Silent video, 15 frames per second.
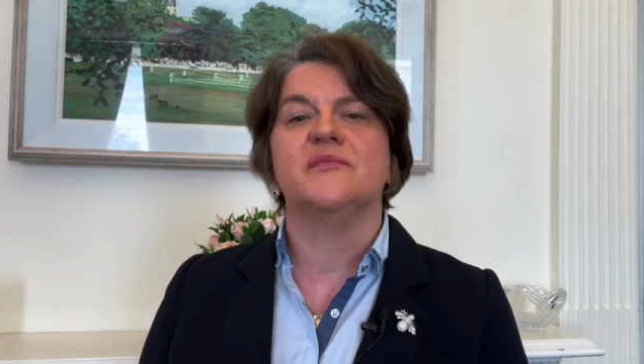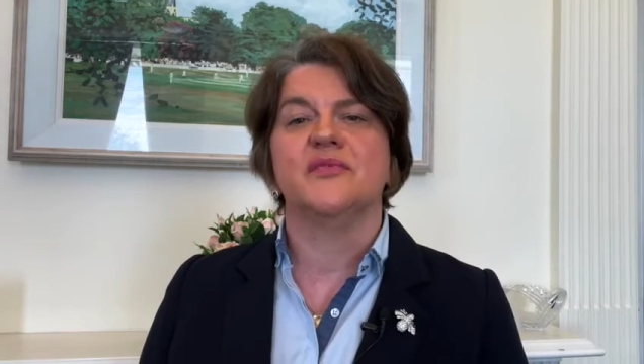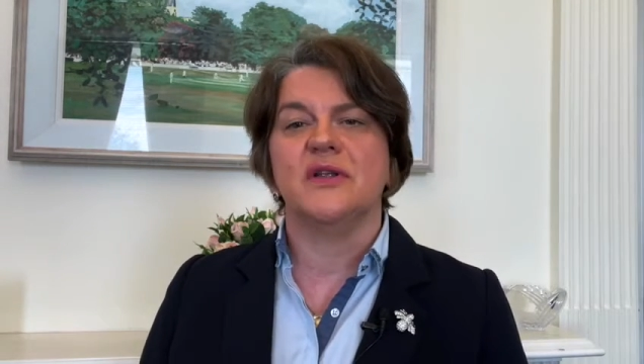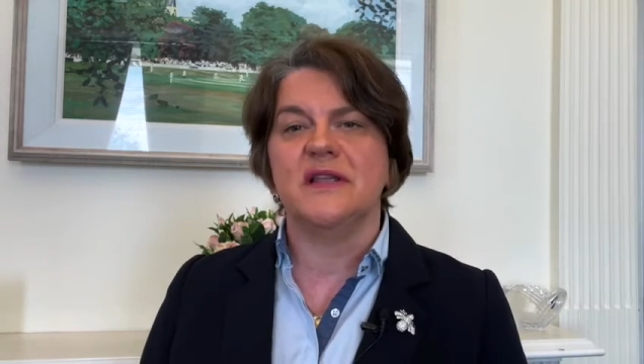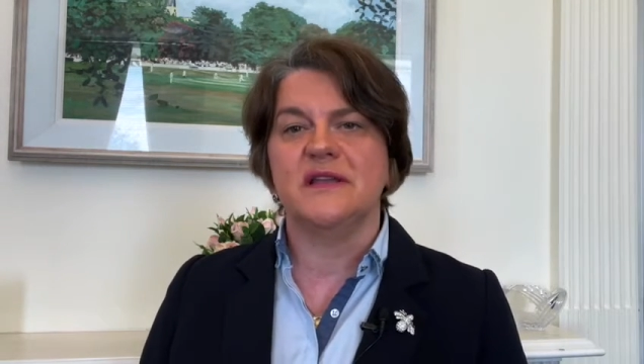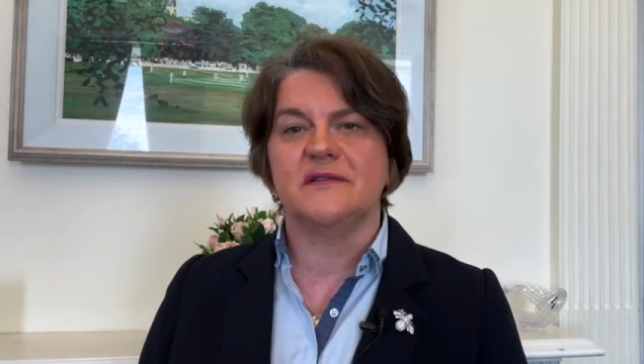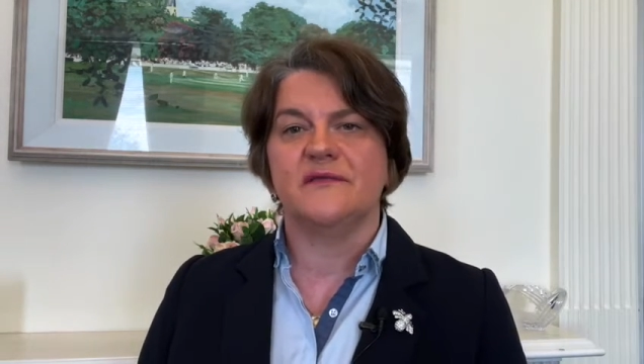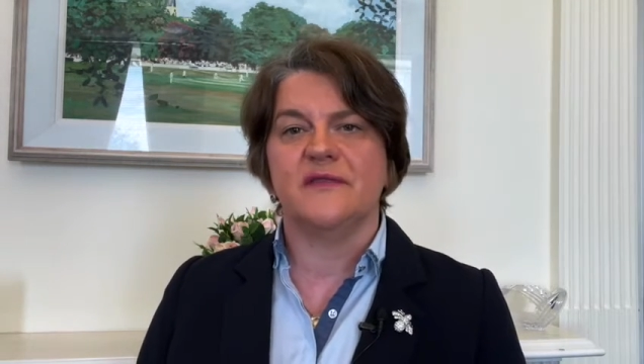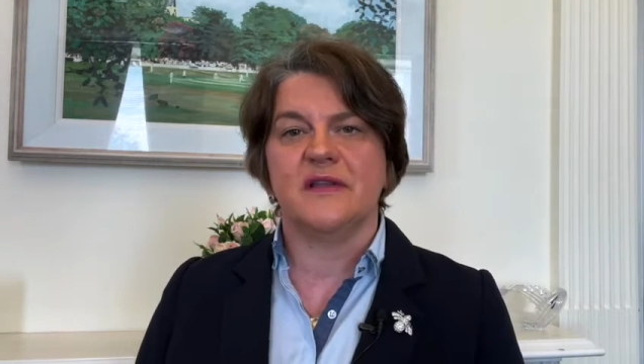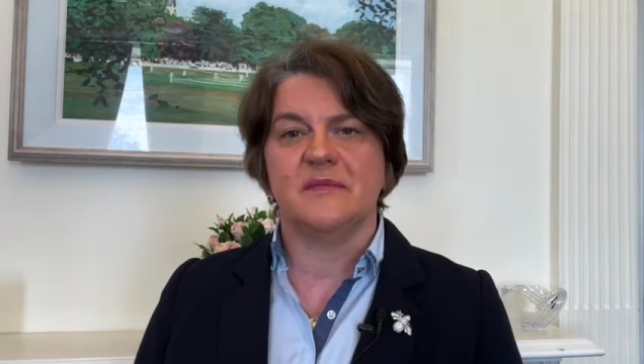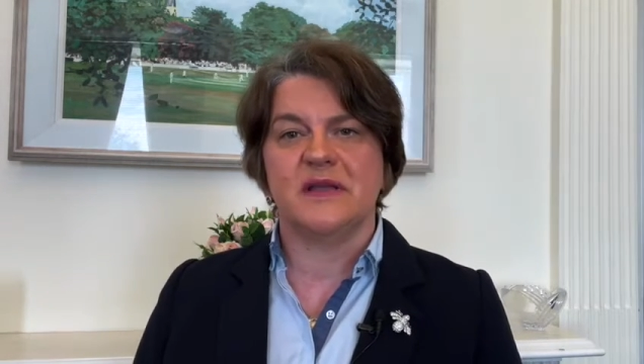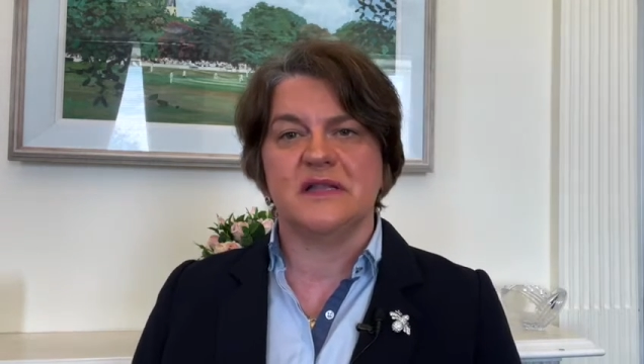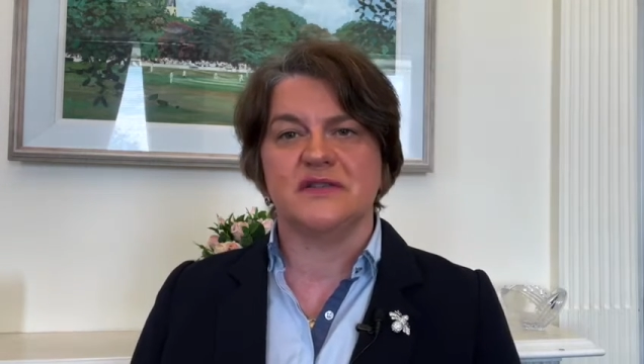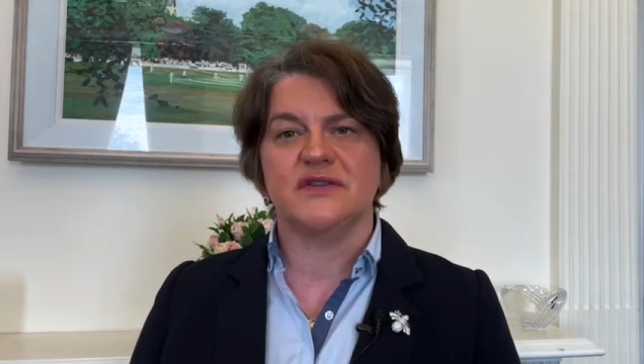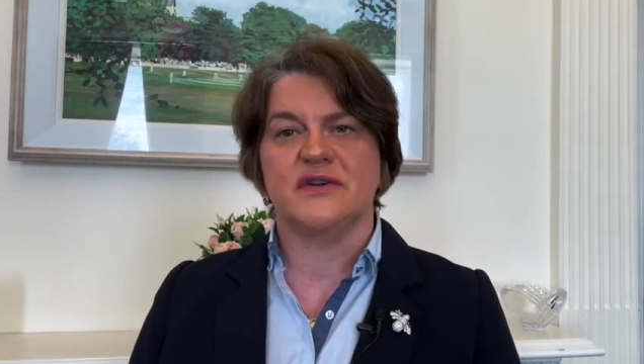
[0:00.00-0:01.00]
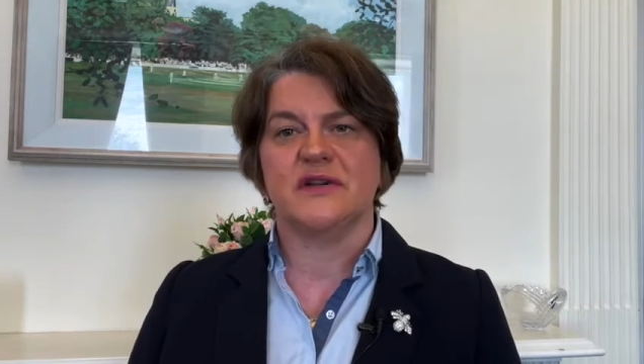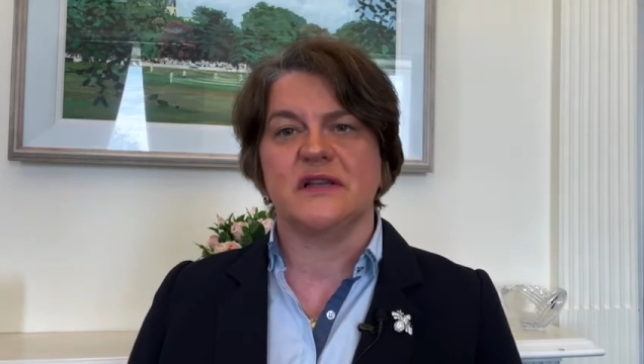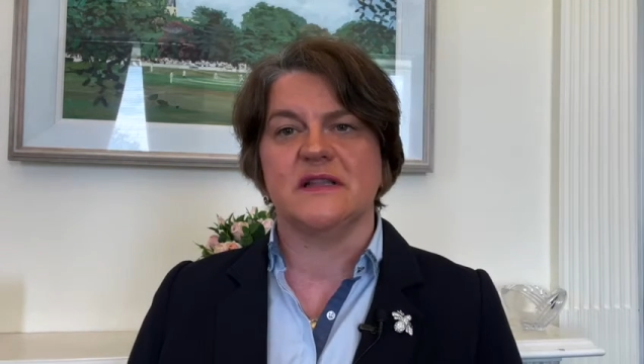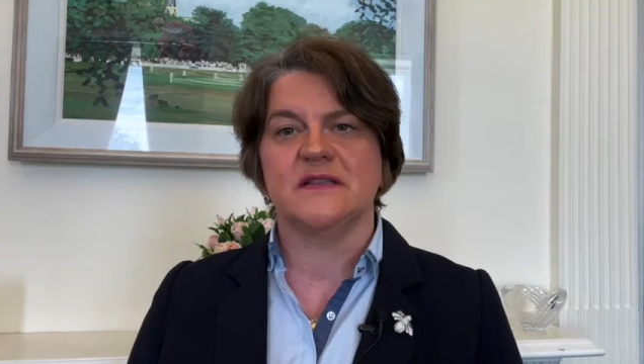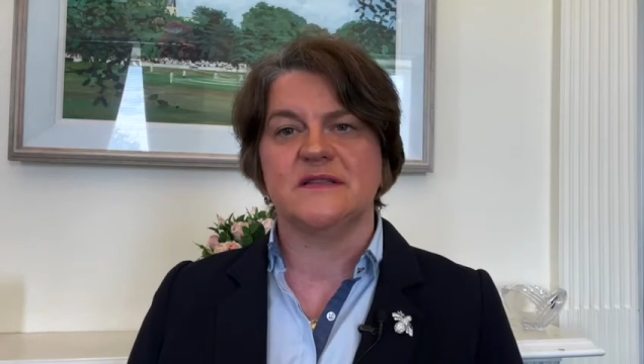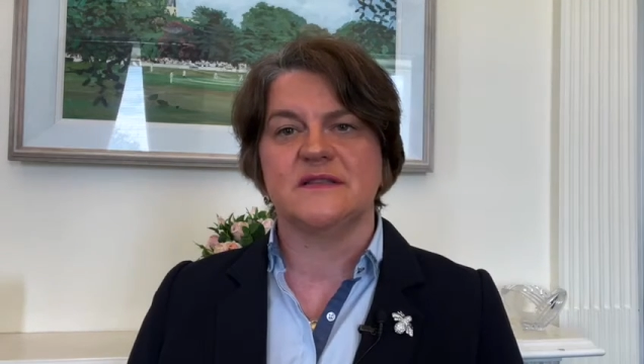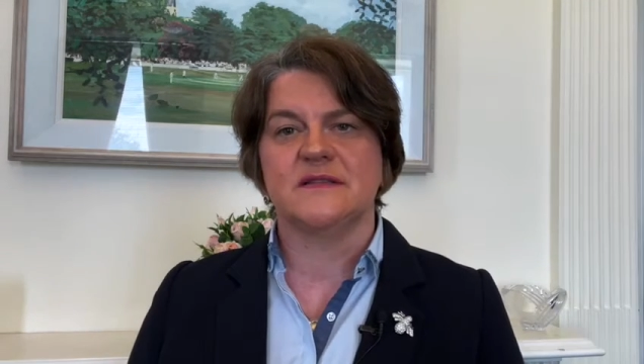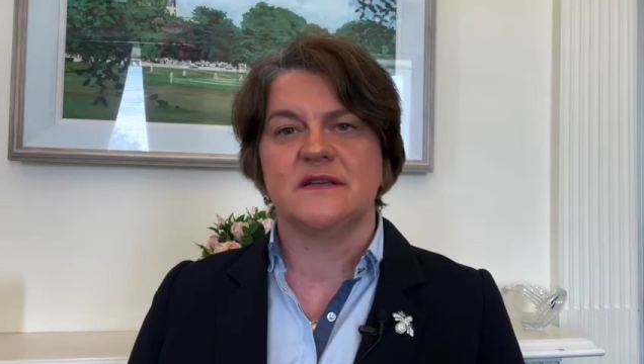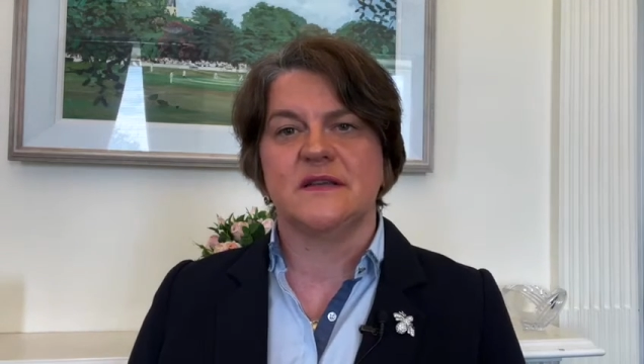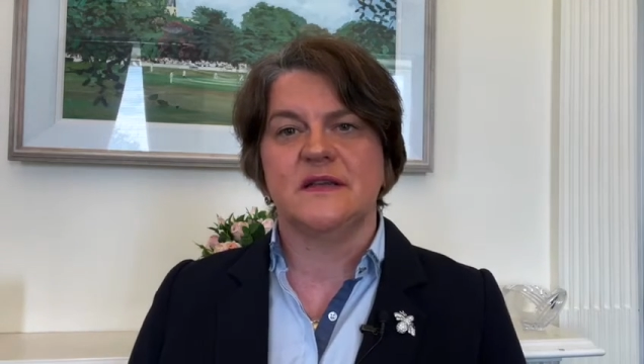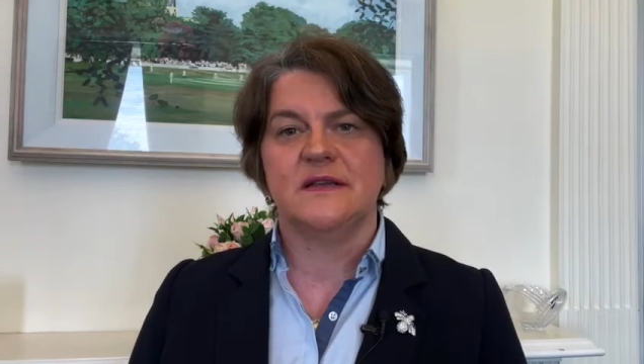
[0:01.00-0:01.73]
brilliant female journalists,